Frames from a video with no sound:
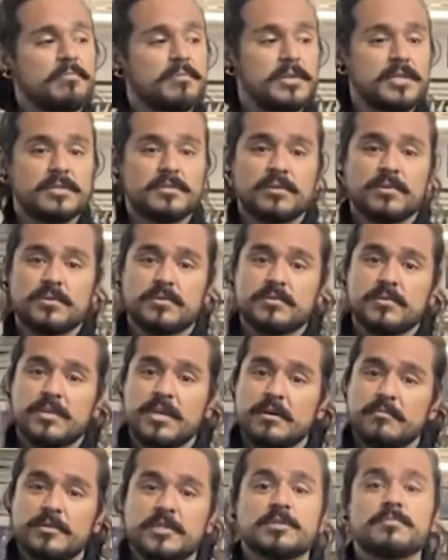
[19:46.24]
but he's also
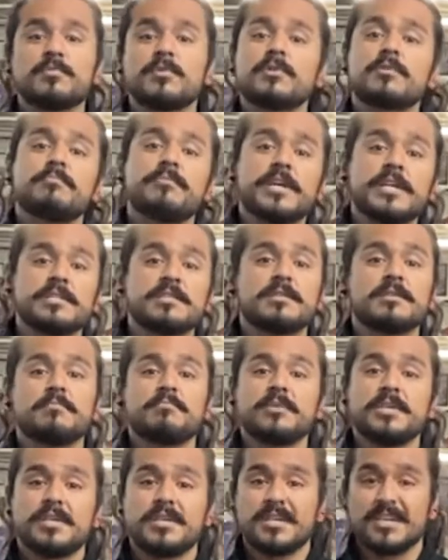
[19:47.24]
that much more amazing
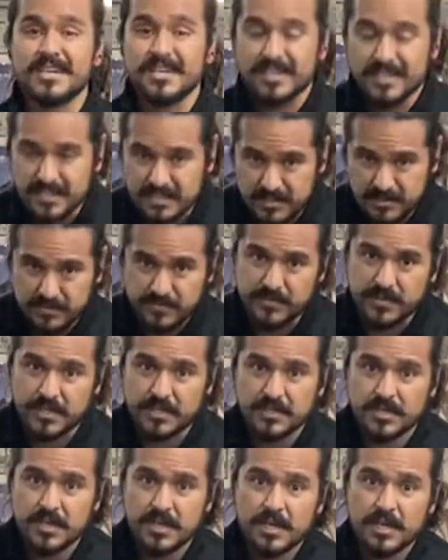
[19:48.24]
because of it.